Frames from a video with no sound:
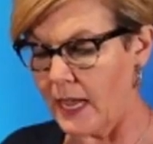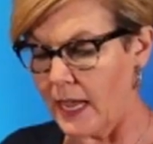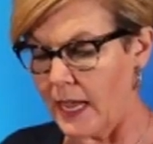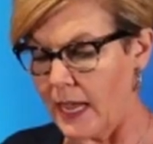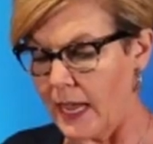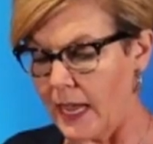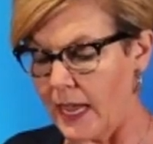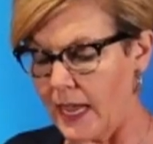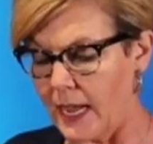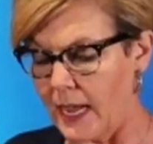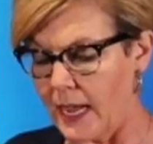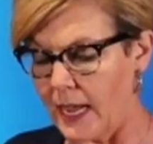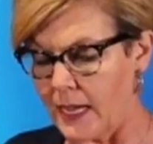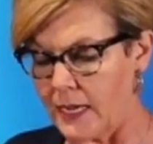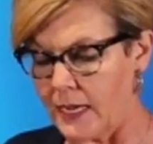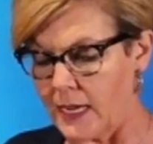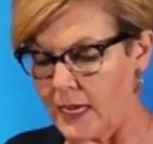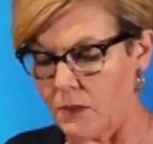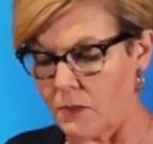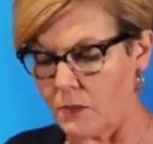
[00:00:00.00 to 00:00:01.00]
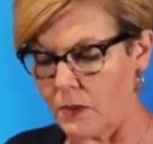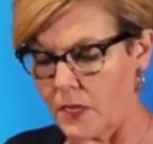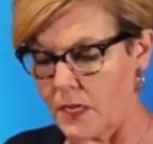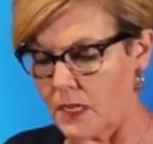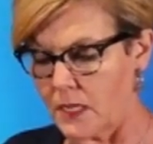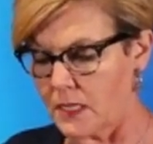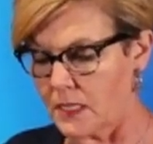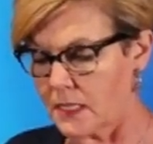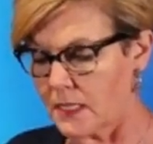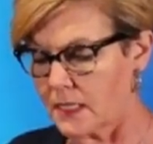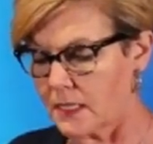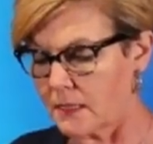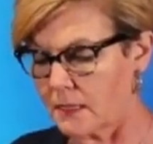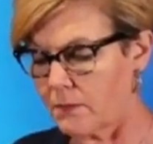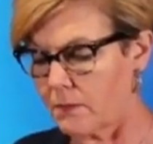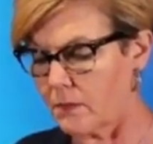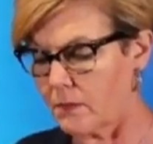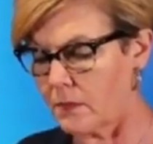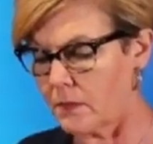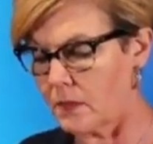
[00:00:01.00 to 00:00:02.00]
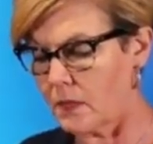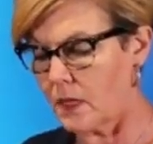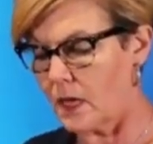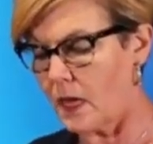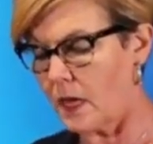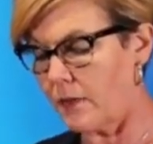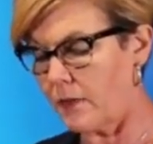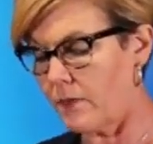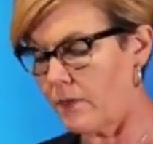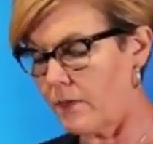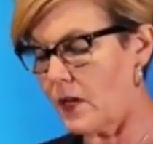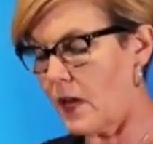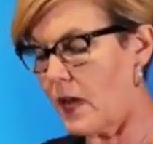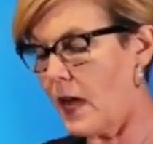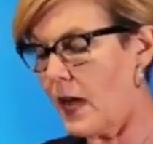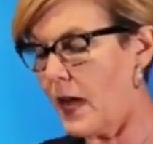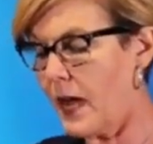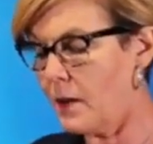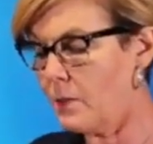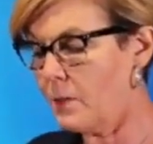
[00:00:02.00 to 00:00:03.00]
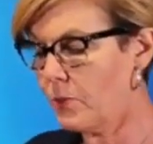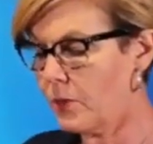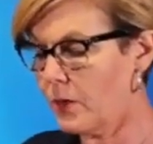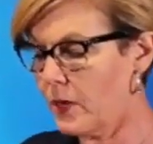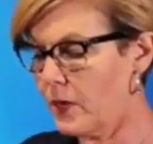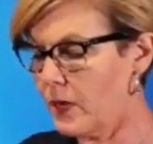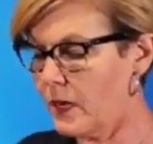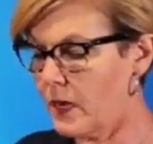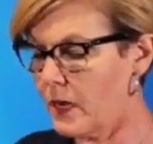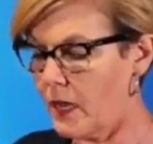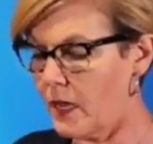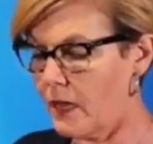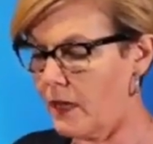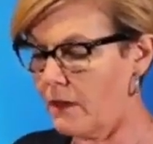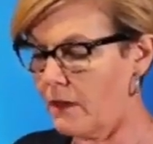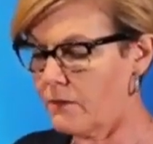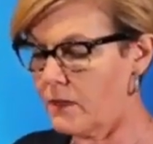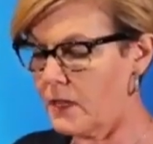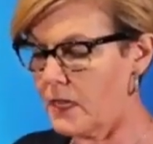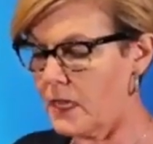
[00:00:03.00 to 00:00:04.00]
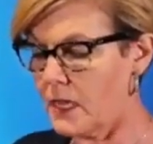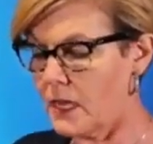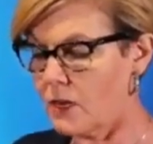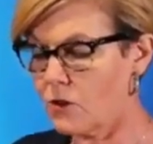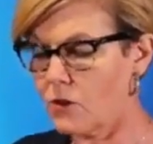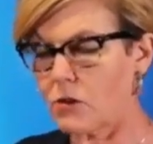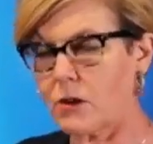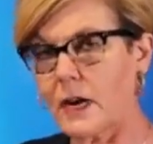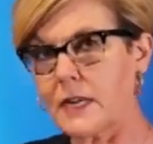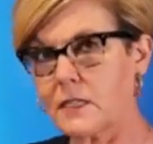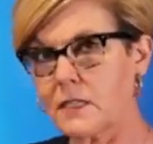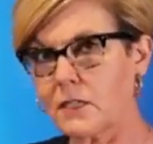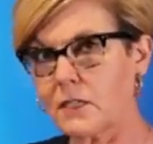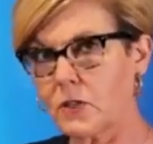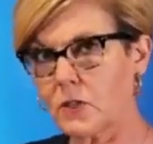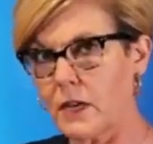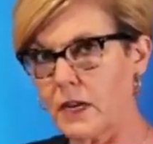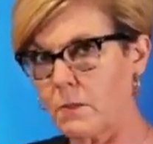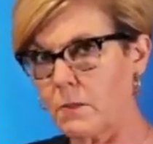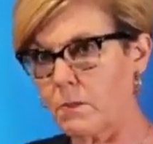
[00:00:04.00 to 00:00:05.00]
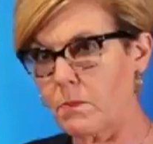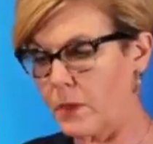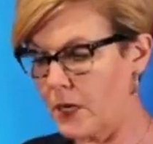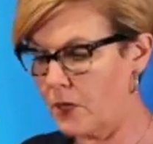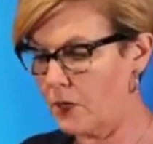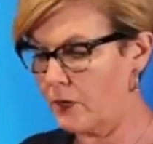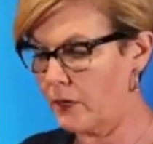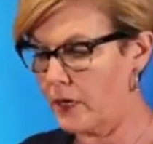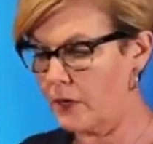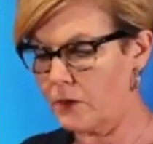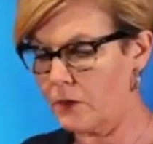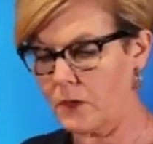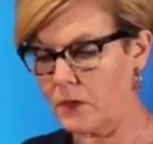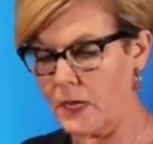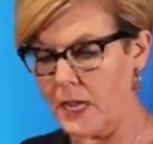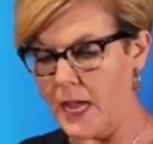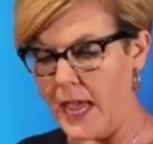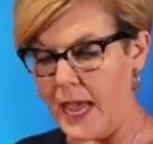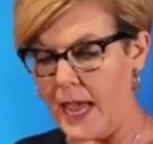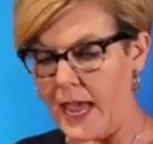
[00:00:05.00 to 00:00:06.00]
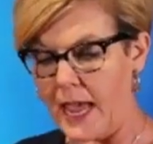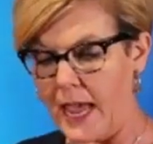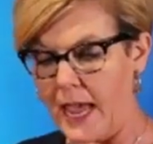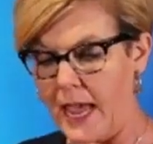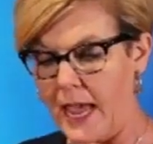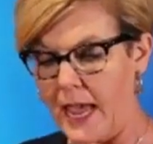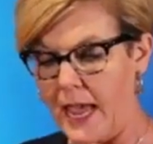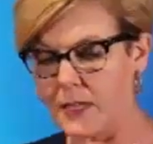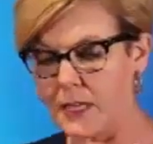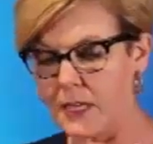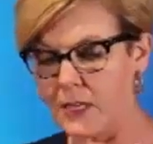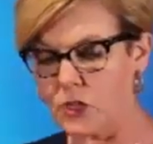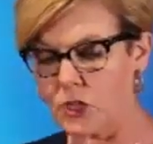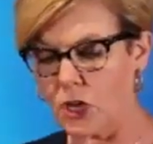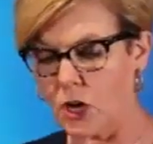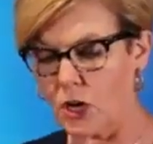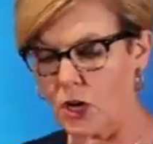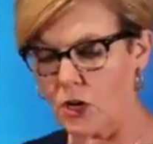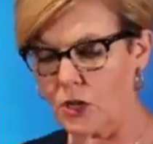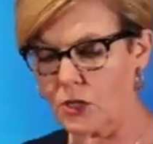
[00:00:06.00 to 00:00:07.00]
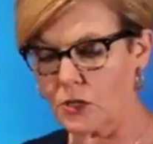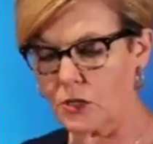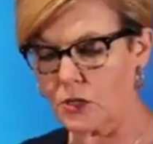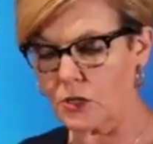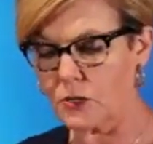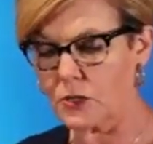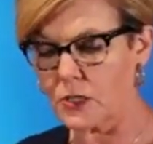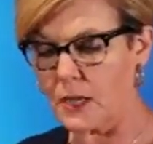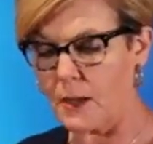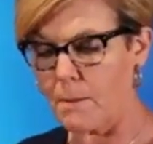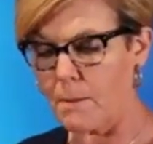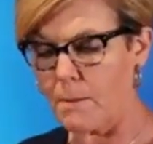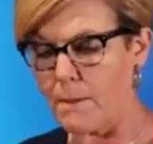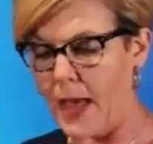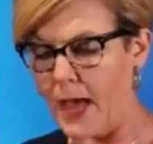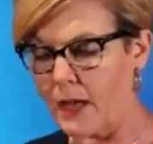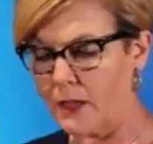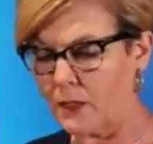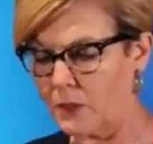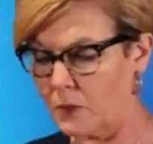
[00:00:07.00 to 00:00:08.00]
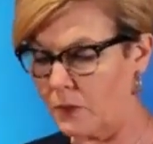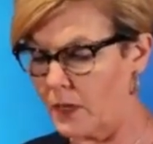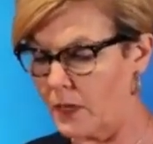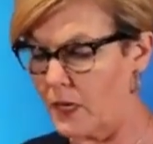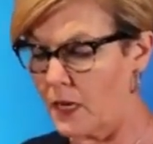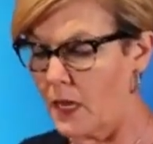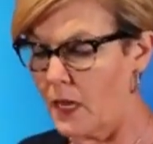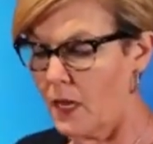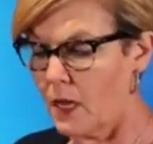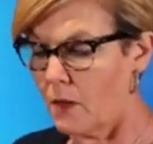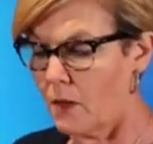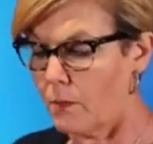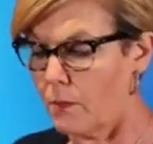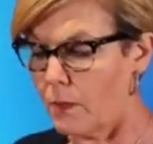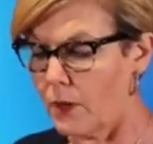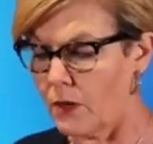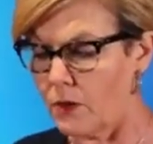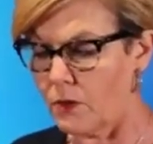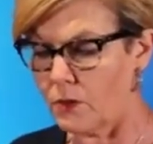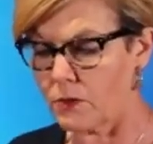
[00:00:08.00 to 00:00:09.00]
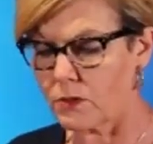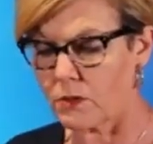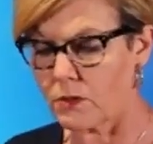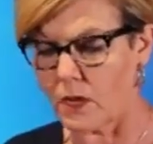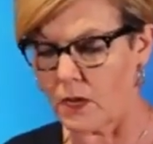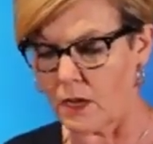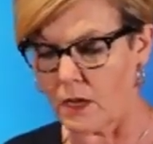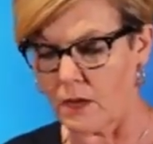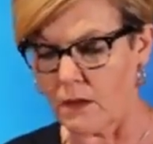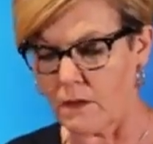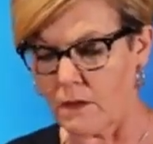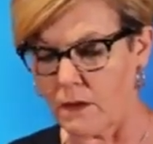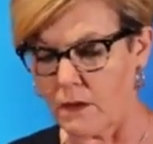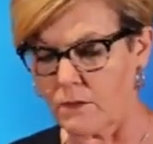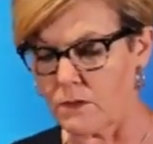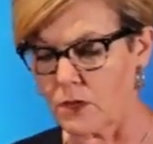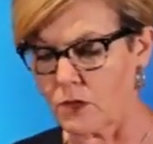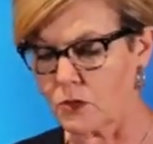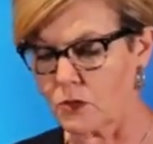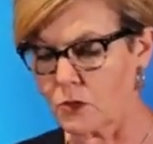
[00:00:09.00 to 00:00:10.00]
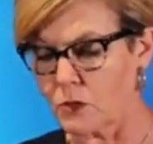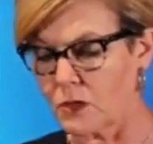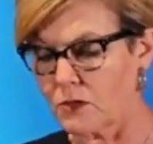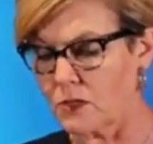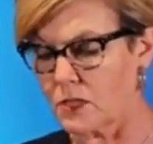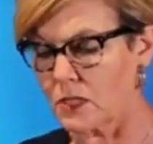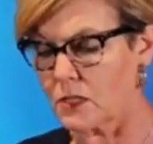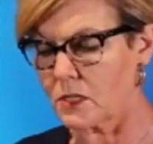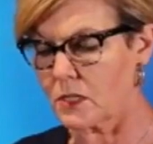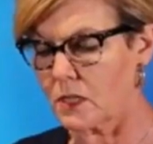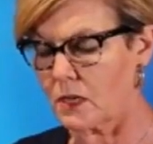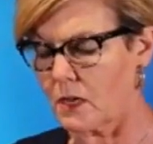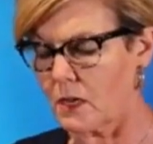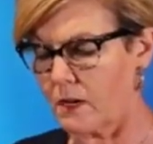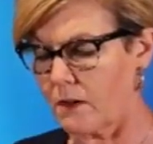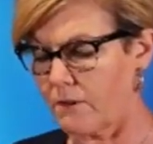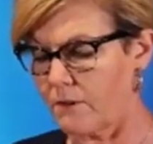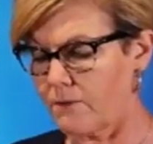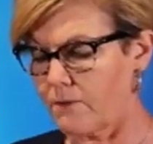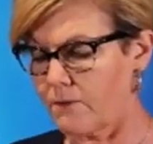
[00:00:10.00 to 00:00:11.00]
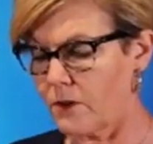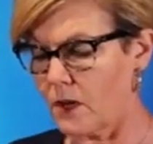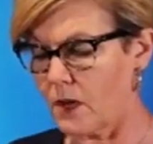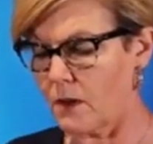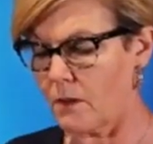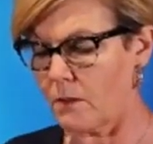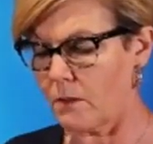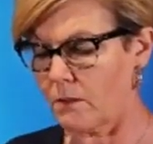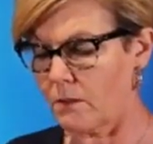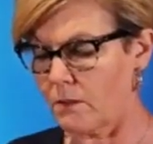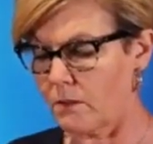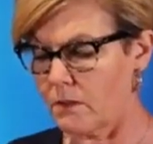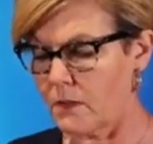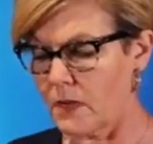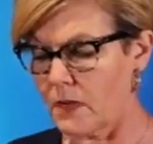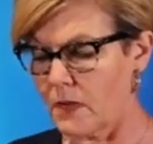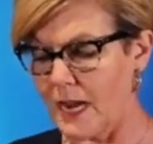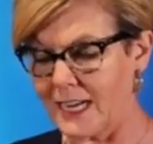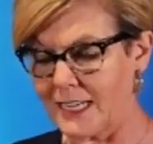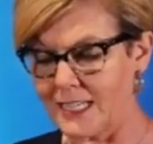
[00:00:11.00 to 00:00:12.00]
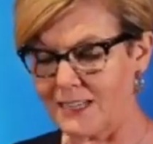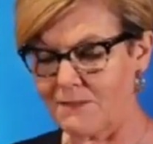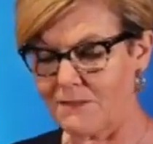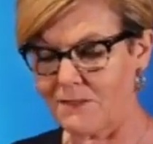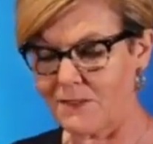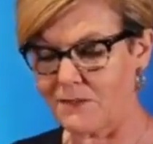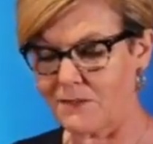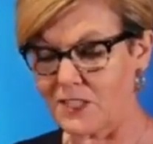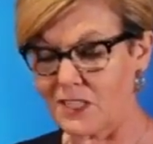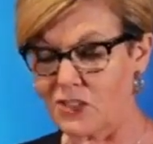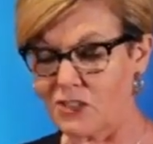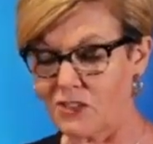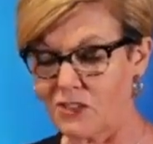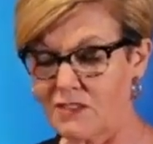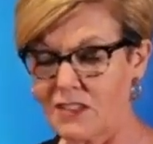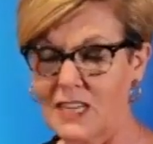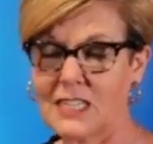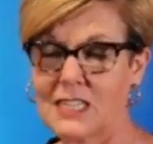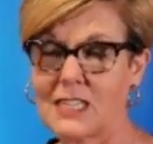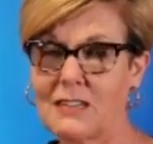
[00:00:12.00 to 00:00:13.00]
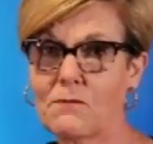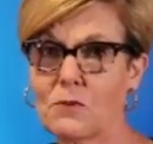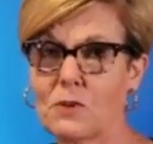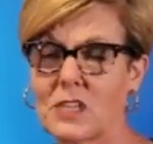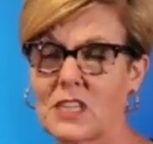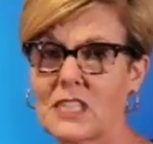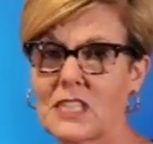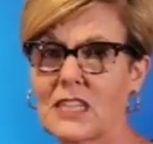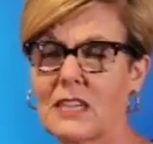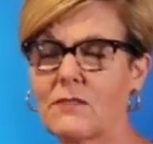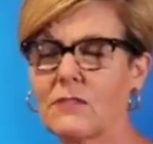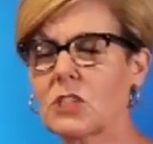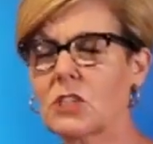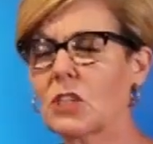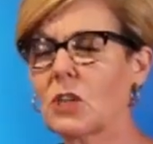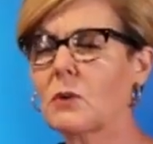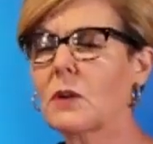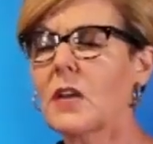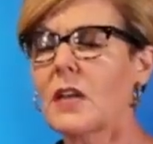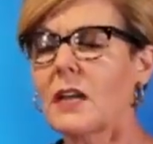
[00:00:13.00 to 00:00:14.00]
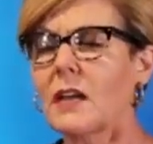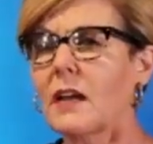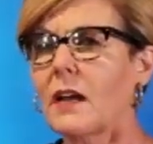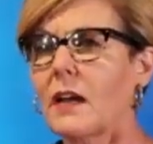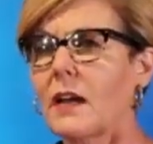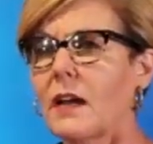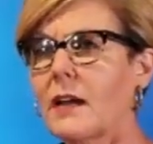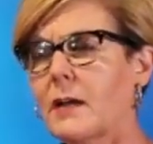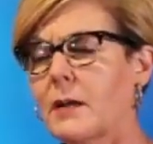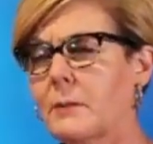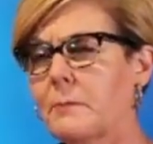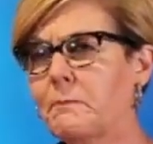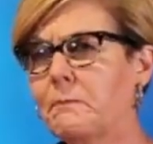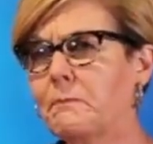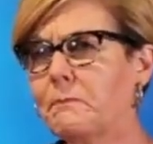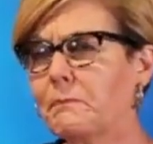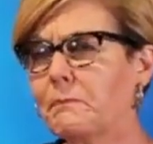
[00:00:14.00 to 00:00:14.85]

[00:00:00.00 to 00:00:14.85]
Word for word: And it was uh, the hybrid of the Chrysler Imperial and the Charles Mallerin. Both uh, of those roses are from 1952 and 1947. So um,